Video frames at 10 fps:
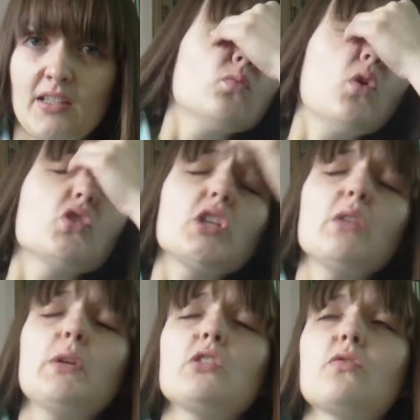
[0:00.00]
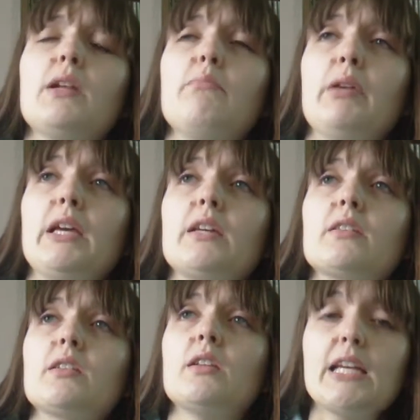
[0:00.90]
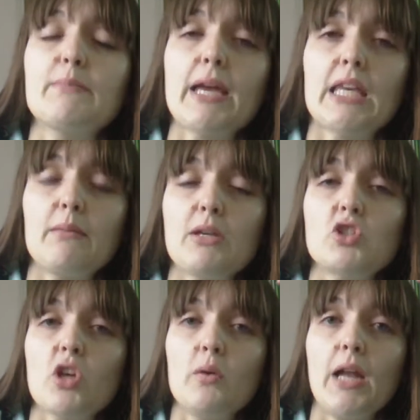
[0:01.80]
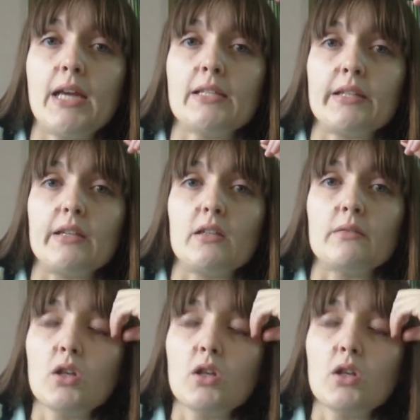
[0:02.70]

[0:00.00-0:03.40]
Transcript: Watching the Winter Olympics is making me so lazy.